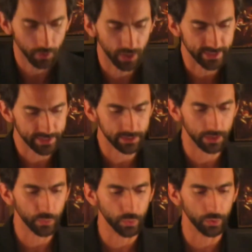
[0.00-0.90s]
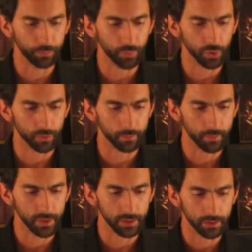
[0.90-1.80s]
a state will
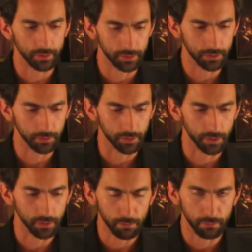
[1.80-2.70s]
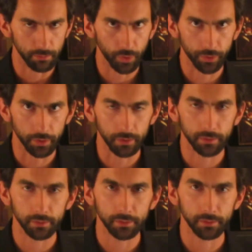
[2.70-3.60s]
permit legally murder
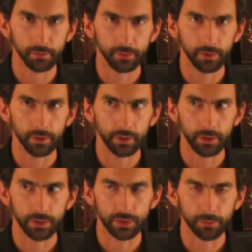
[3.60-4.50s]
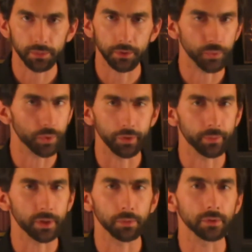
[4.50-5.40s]
is simply the will of the
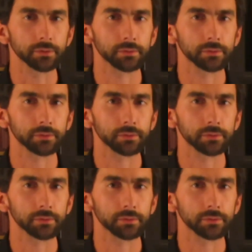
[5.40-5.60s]
people?